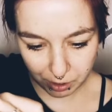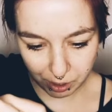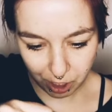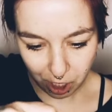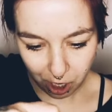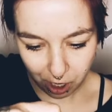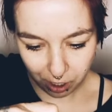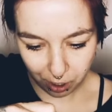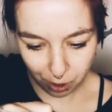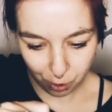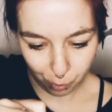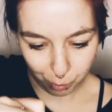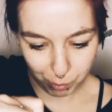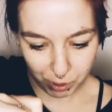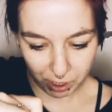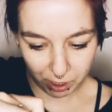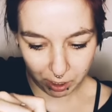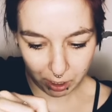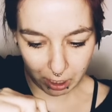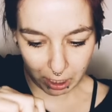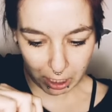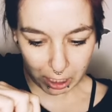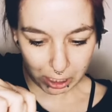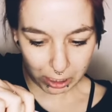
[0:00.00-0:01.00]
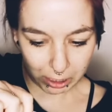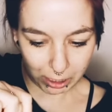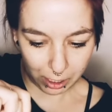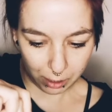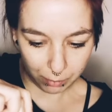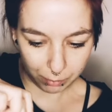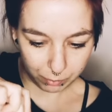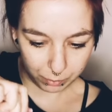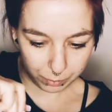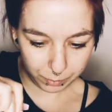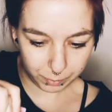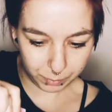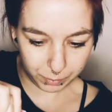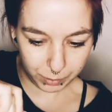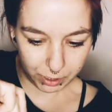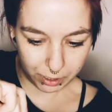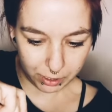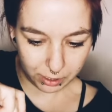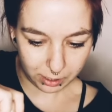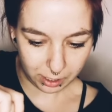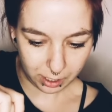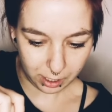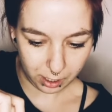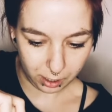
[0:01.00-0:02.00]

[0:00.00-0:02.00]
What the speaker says: Got no big clumps